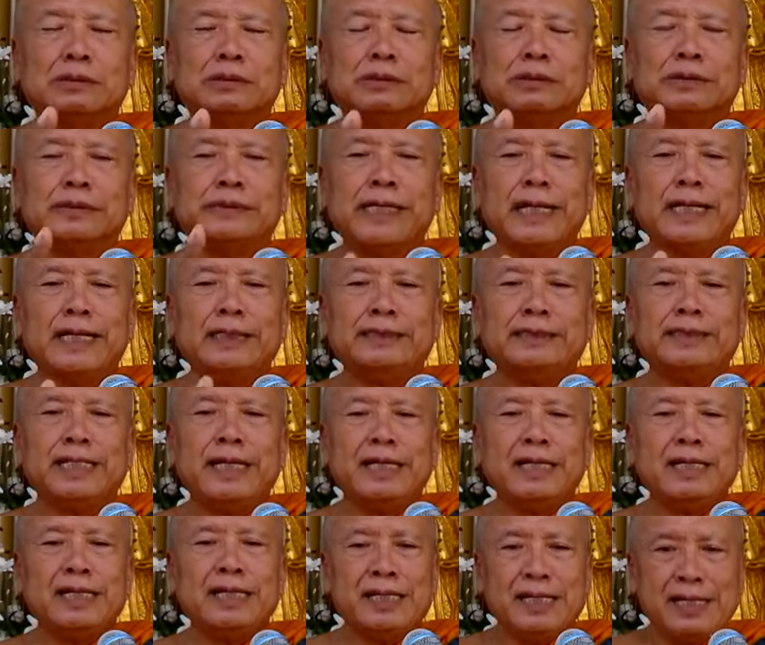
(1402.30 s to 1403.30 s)

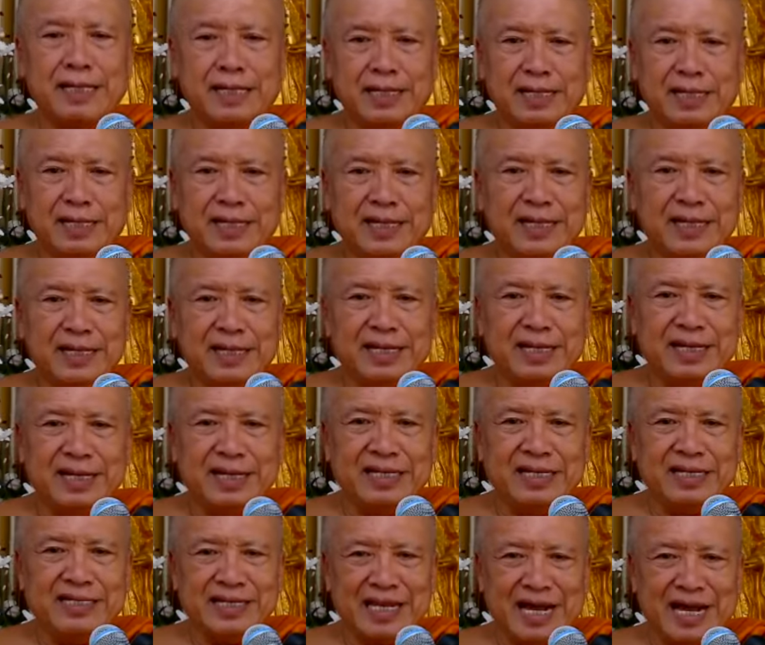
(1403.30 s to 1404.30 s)
sensing
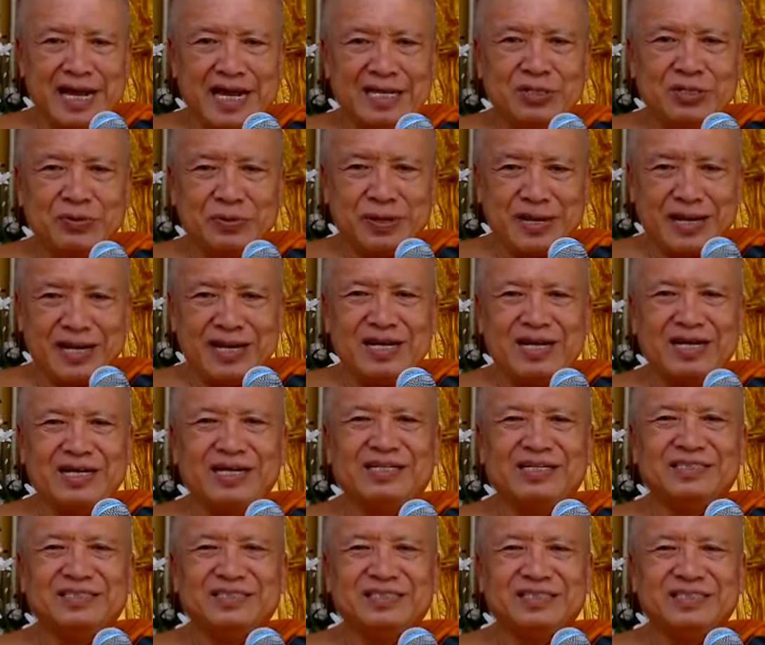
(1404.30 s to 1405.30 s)
inside together.
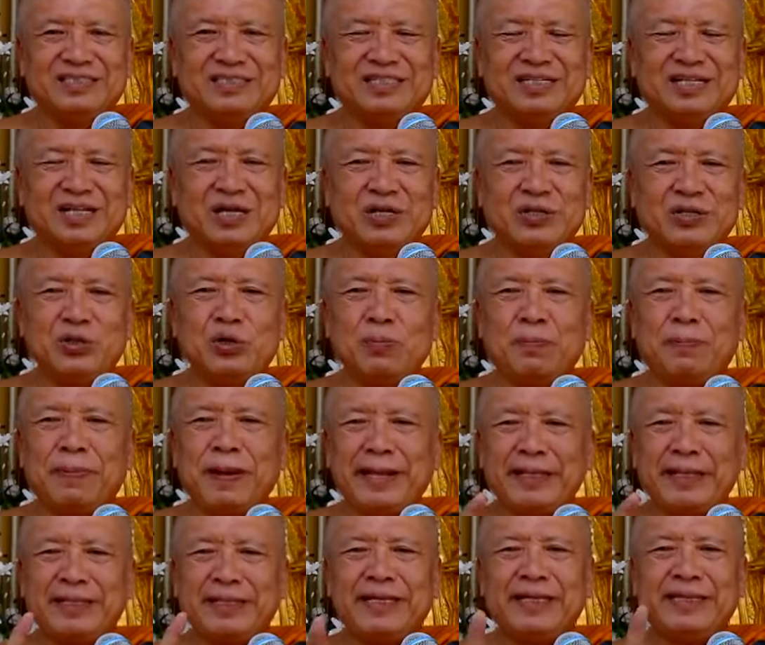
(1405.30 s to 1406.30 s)
You
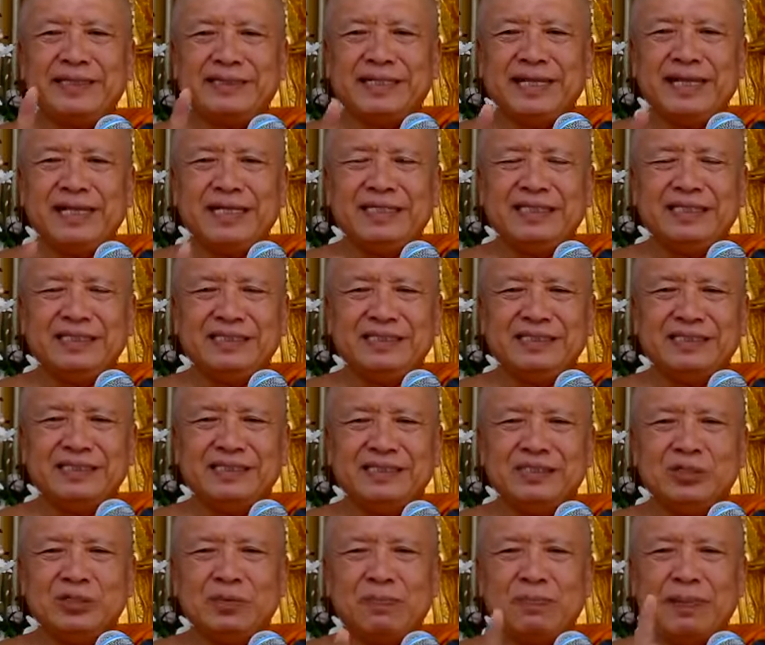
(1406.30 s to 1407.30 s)
practice
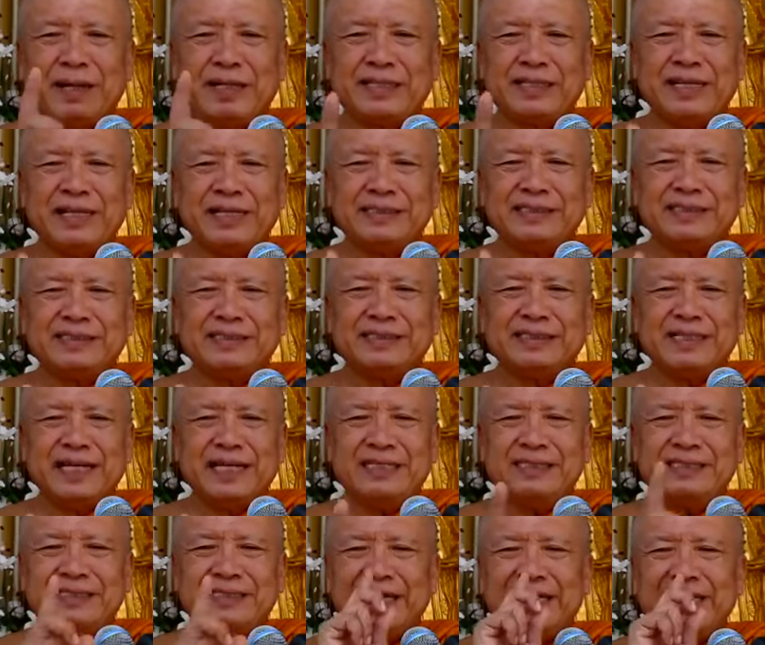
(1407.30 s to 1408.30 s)

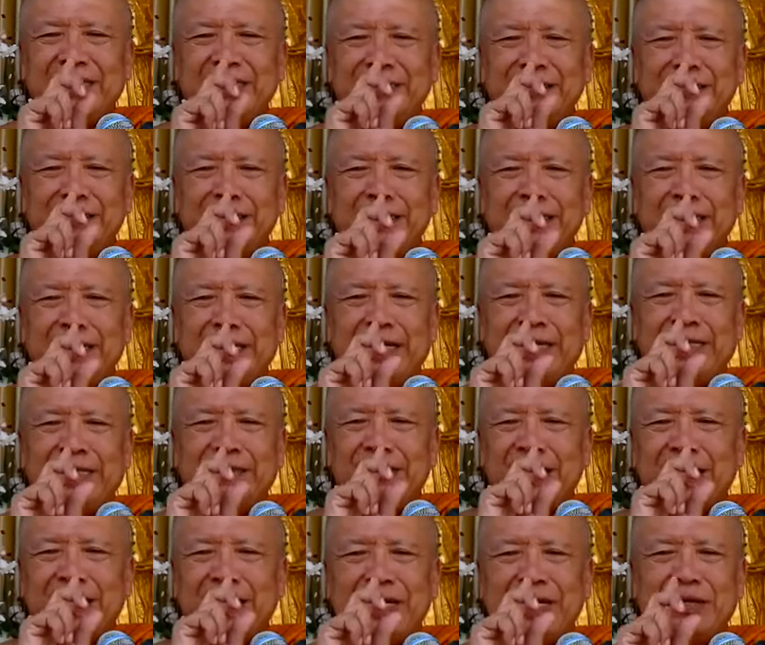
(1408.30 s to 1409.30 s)
sensing
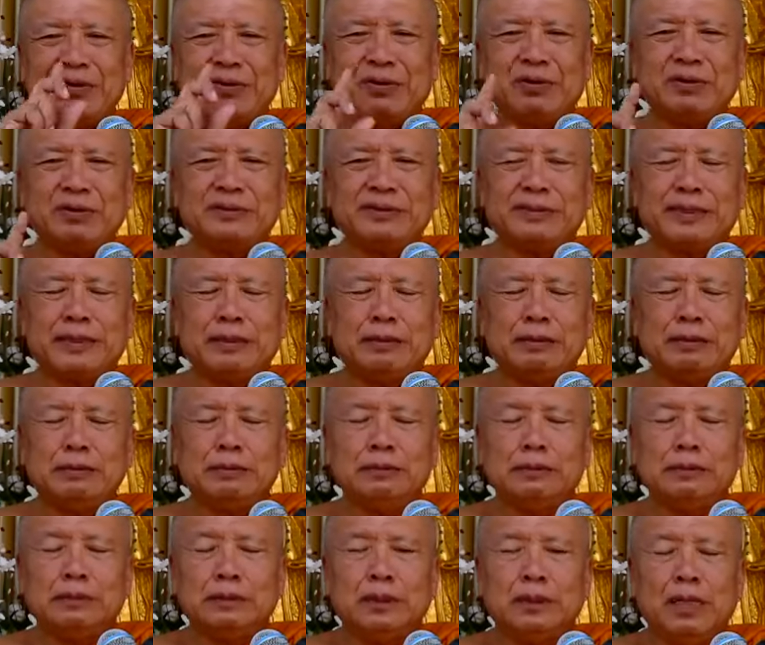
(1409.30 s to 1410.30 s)
inside the nostril,
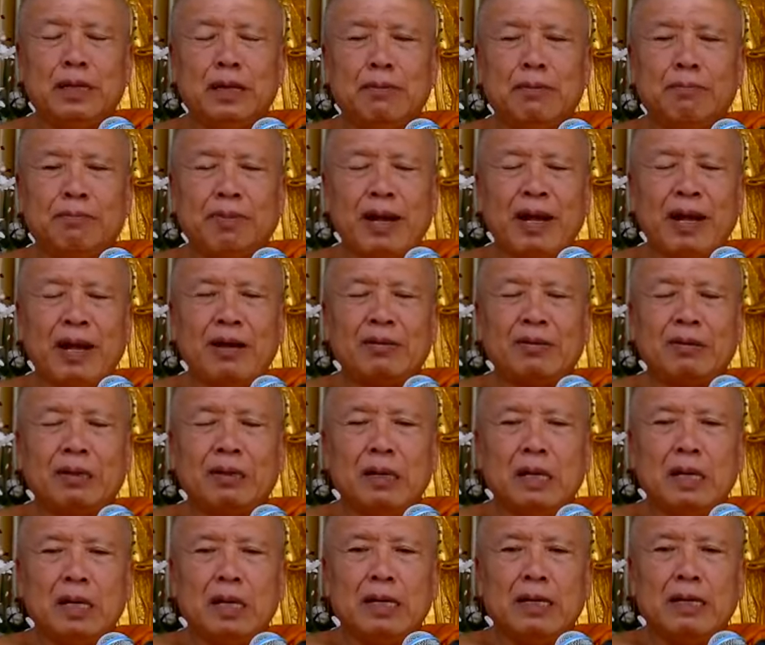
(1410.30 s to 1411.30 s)
but
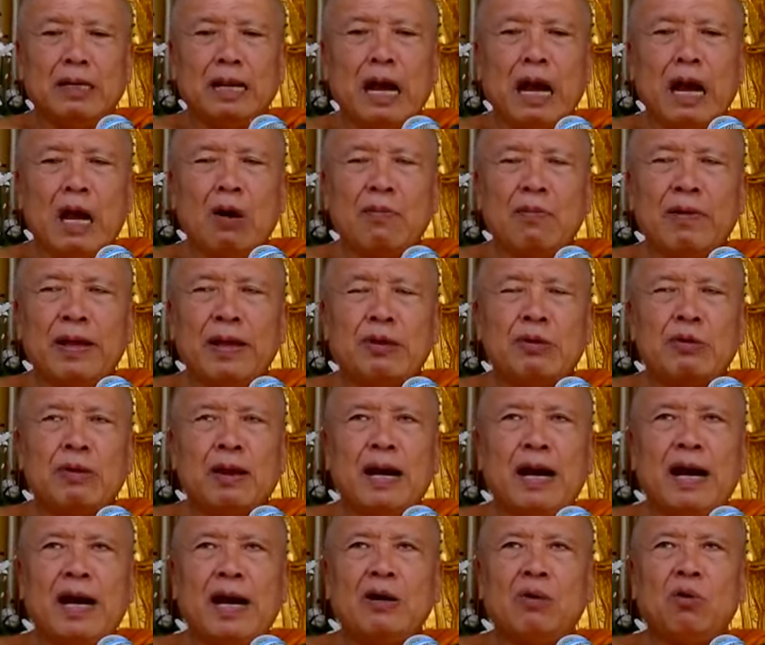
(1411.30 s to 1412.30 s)
now when your
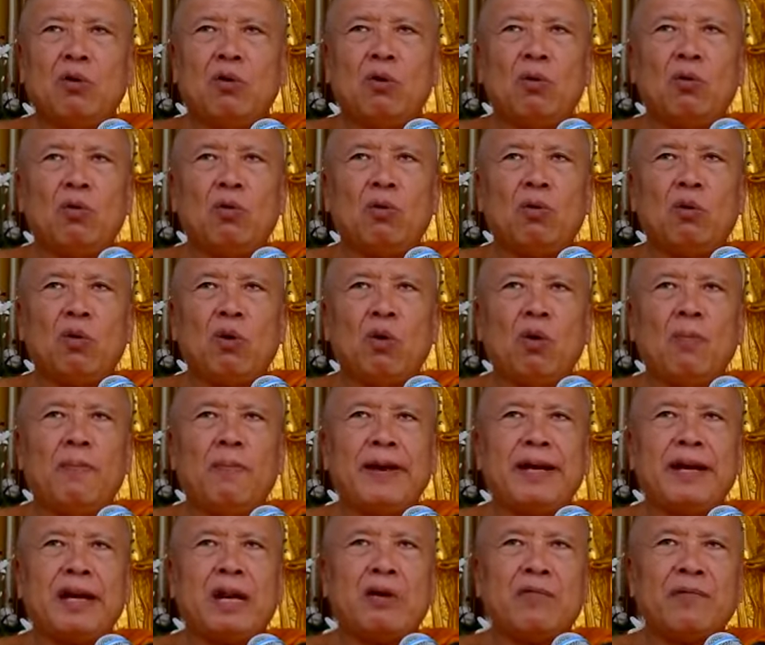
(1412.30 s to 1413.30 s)
heart
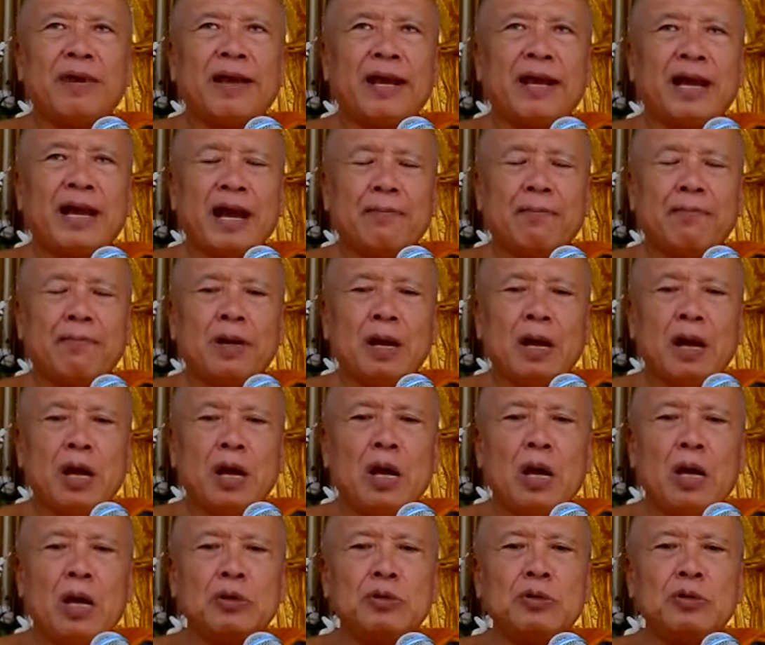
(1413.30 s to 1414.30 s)
open and wake up,
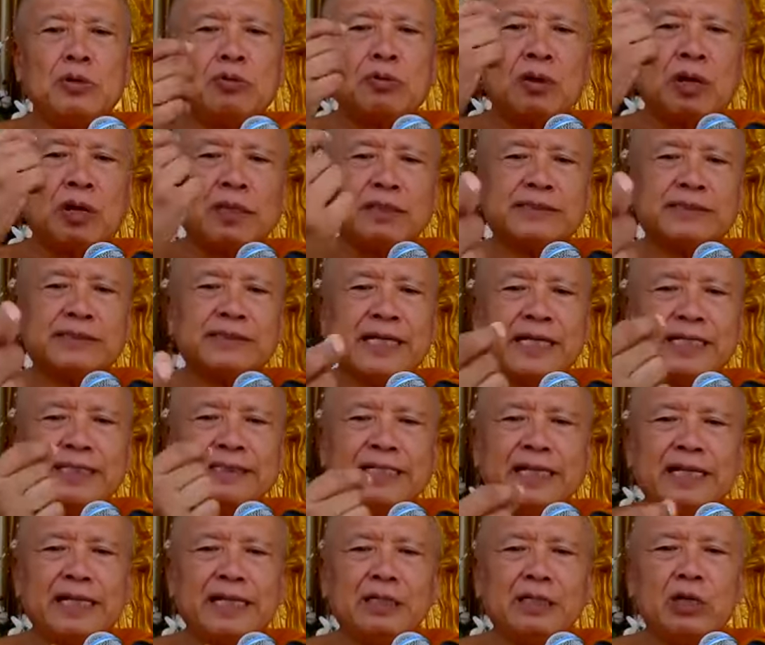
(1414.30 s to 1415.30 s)
you got
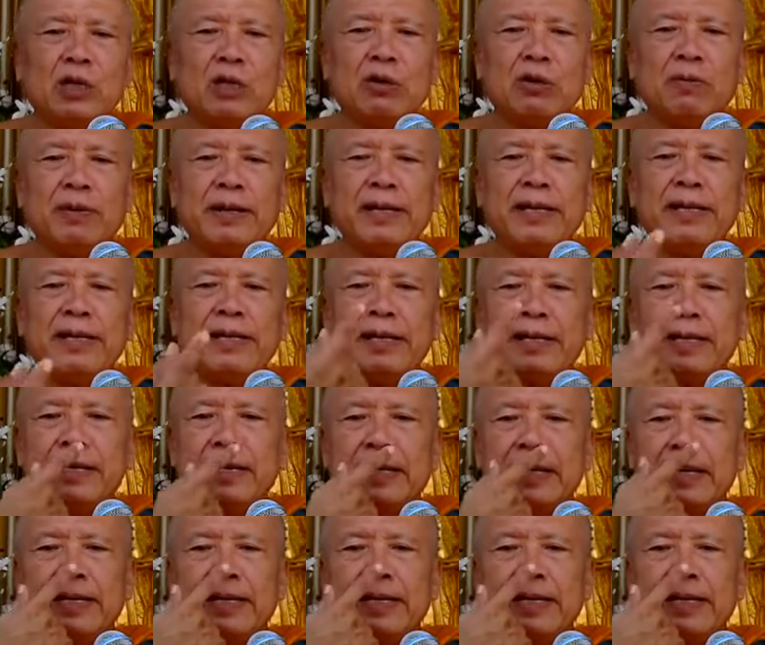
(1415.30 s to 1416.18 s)
sensing not only